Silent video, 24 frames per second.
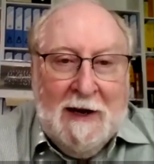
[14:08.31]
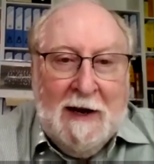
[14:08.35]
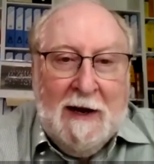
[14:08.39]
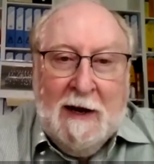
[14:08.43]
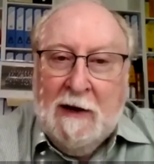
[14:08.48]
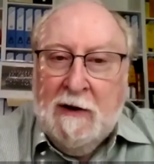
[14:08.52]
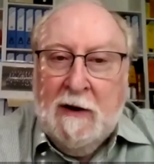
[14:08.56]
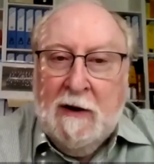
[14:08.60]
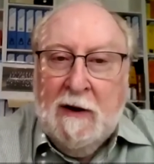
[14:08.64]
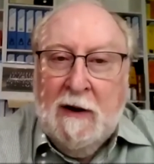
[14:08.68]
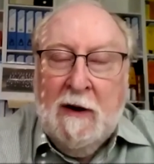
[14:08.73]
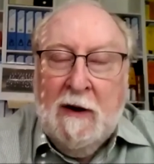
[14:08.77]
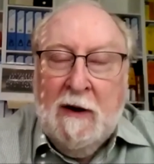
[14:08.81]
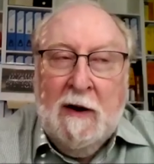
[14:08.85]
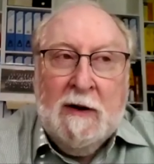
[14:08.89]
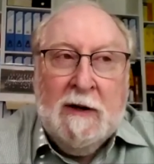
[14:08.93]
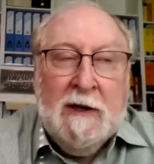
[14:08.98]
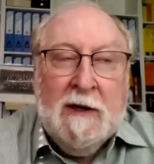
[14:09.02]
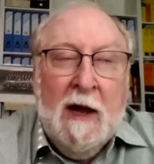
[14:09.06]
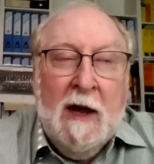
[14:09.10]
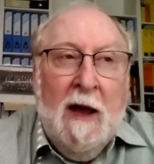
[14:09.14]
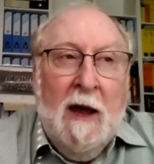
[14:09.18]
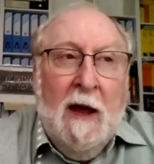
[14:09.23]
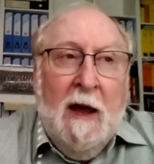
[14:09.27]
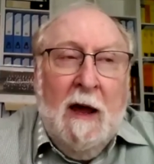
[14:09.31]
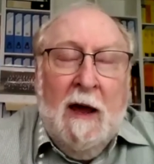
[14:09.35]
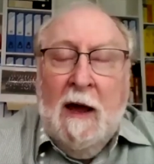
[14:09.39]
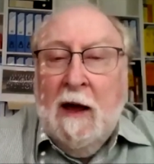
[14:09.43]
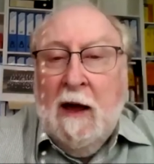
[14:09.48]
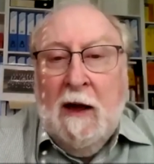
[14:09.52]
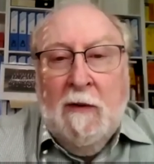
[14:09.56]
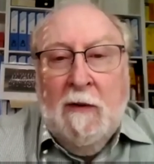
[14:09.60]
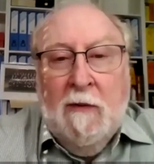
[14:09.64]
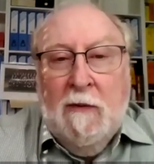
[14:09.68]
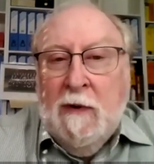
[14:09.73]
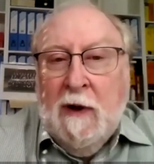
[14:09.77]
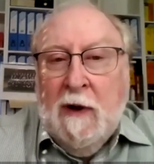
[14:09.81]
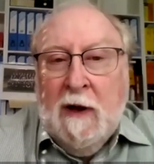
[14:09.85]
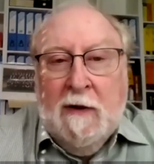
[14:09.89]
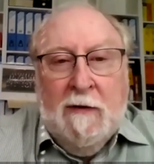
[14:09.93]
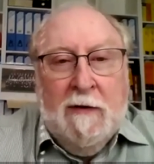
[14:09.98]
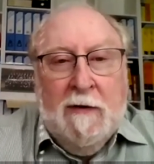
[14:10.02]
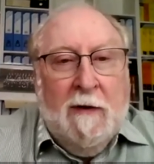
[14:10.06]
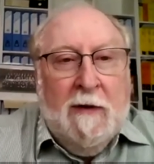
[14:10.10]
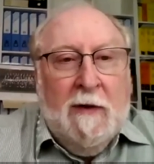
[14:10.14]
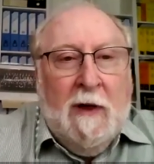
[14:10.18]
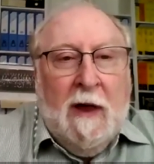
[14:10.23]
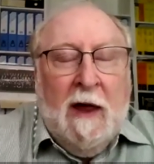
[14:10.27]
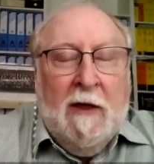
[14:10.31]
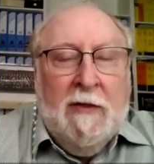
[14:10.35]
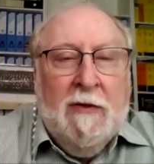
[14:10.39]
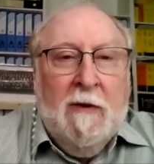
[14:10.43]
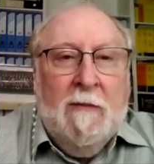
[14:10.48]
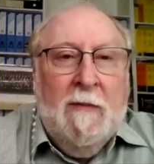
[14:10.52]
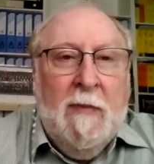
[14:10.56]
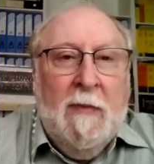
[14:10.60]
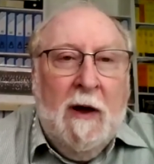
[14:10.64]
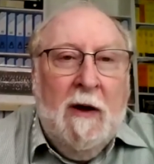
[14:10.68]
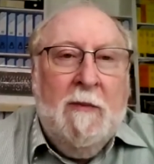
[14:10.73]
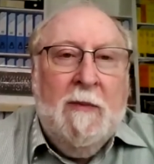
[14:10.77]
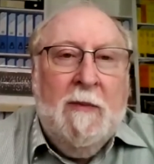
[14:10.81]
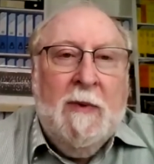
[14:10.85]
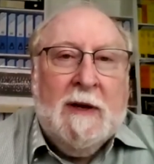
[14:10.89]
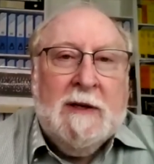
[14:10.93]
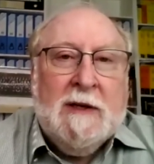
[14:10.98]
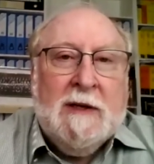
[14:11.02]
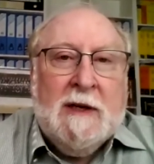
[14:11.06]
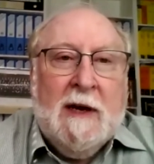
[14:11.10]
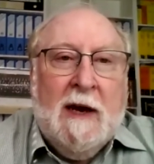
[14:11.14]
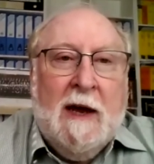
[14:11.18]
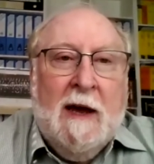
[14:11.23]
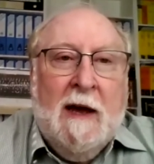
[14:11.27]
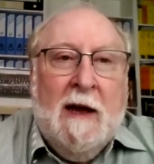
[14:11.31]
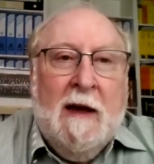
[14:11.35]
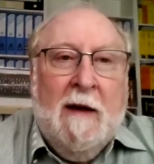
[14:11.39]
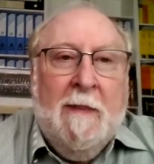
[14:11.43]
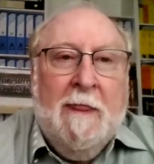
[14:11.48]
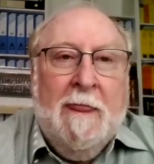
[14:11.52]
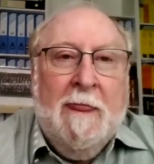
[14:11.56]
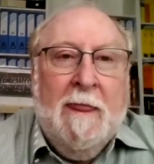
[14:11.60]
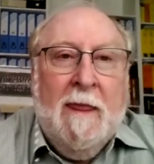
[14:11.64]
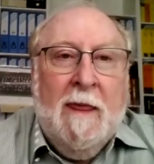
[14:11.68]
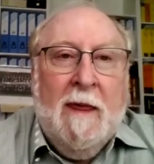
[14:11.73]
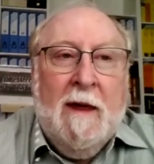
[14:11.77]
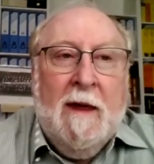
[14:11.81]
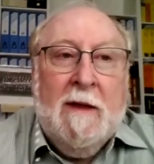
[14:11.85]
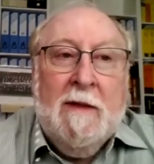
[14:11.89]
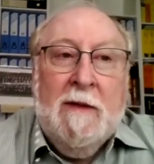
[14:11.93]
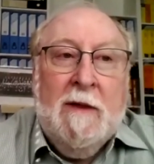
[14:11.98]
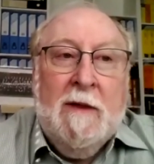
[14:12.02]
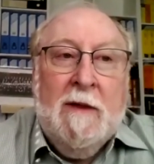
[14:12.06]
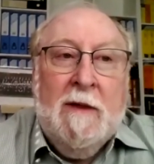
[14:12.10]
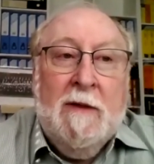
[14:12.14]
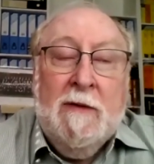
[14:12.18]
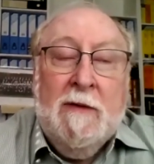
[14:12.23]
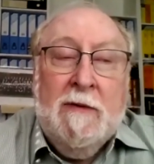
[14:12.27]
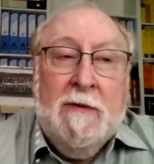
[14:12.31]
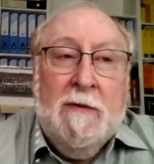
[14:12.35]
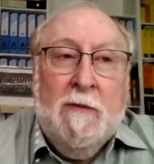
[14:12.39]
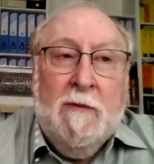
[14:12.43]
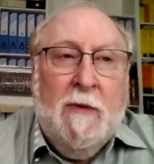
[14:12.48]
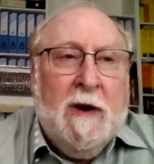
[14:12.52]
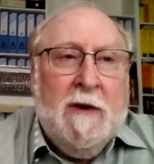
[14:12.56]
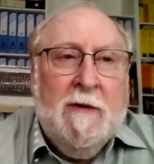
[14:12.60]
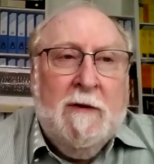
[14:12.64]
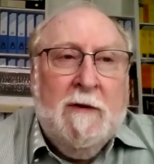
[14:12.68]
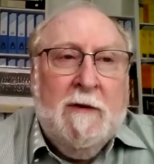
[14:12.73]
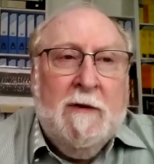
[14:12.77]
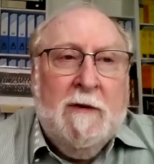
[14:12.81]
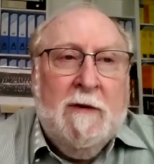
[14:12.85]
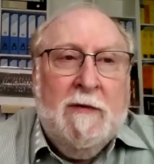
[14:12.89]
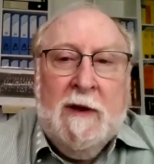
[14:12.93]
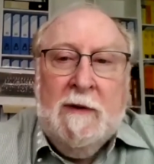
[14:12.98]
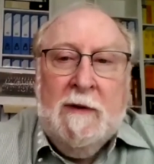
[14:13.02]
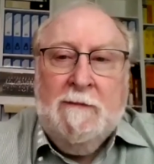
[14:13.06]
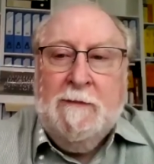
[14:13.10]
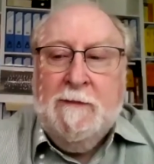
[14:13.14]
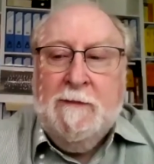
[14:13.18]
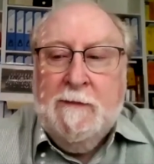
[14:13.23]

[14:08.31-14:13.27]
And at the moment, one of the